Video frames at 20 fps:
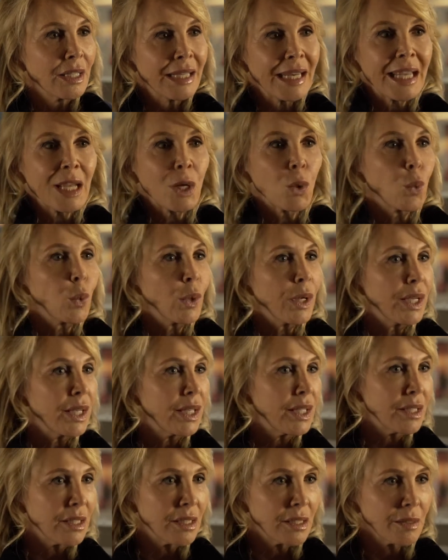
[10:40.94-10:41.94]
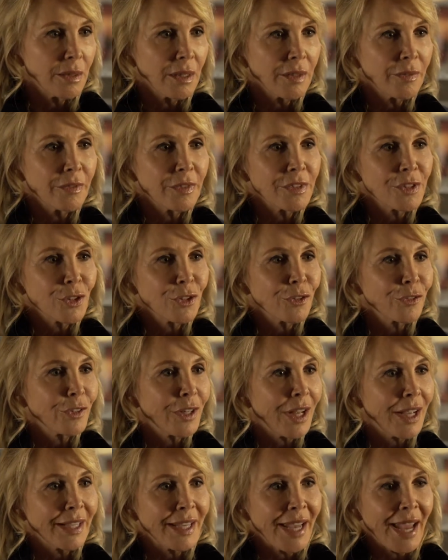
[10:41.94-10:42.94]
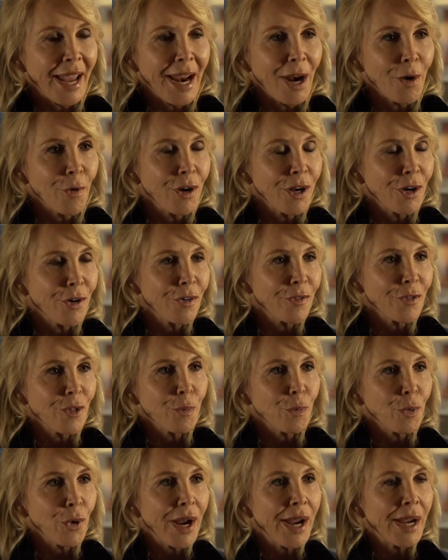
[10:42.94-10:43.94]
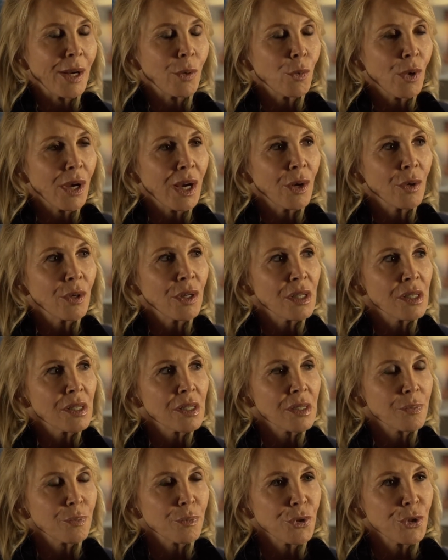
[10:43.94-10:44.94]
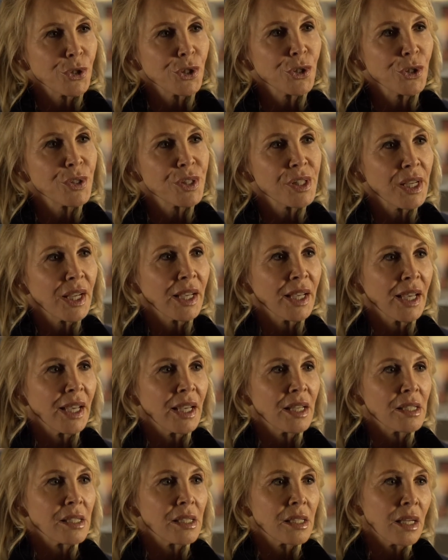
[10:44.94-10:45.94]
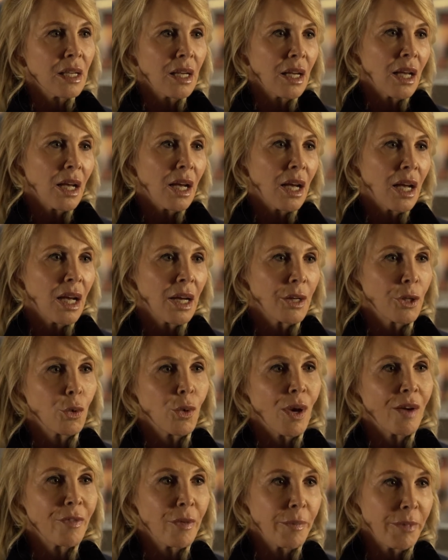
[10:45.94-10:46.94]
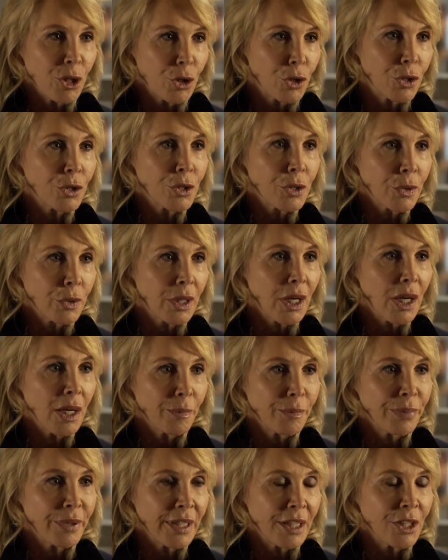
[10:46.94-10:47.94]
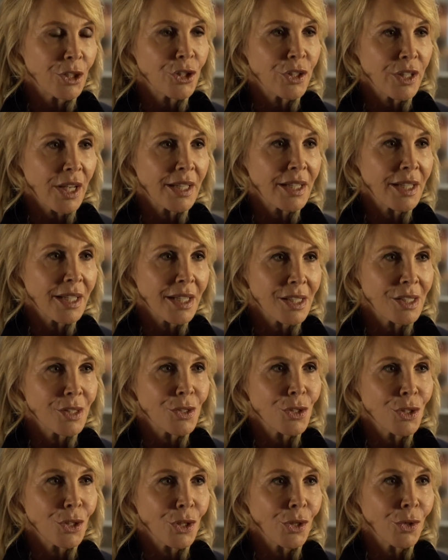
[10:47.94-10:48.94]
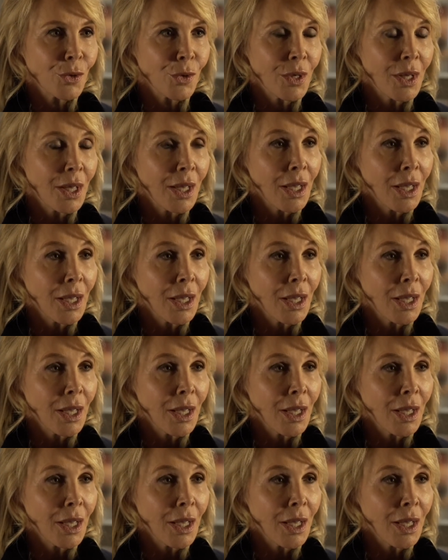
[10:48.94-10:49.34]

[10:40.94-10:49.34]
liquid sort of like area of the brain, whereas producing is you have a mission to accomplish, that is to